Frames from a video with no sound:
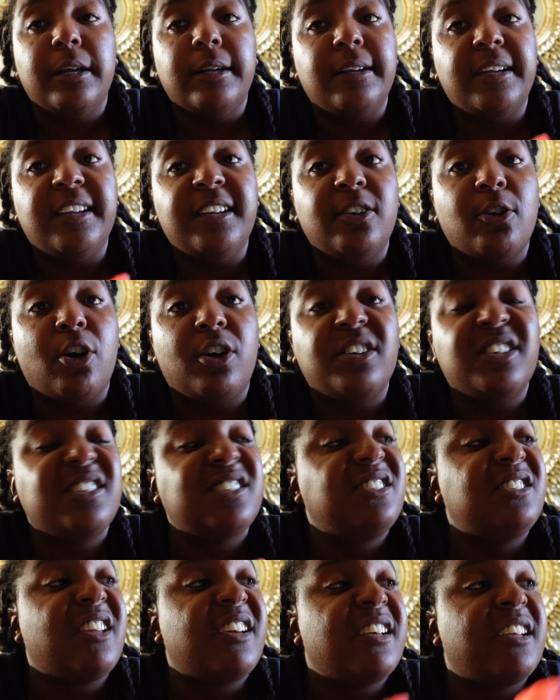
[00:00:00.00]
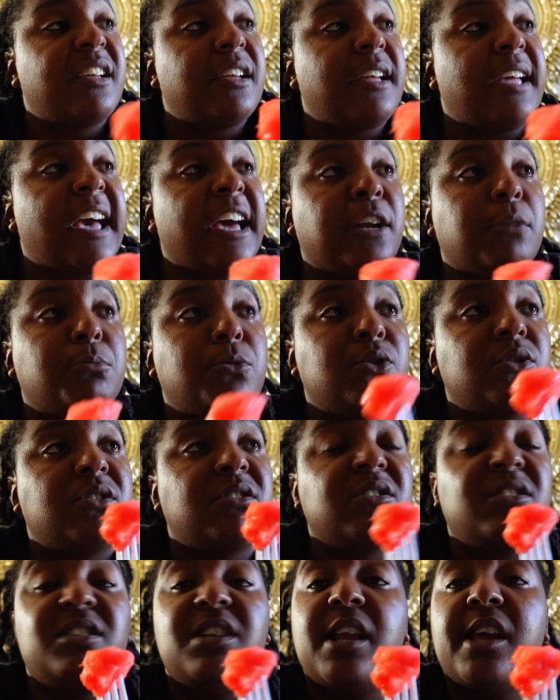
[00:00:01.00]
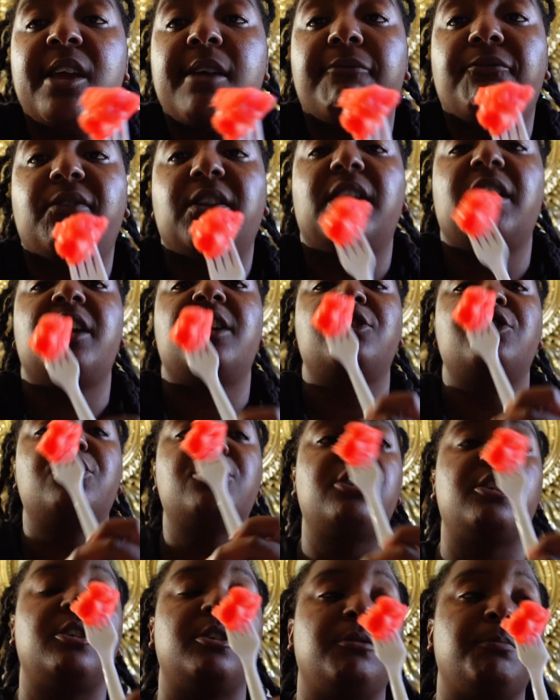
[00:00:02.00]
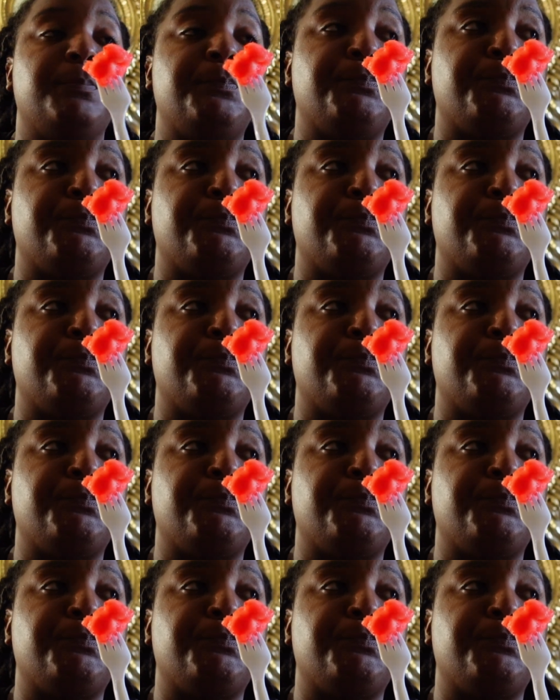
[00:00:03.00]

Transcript: Eating all these dead animals, the dead flesh, and,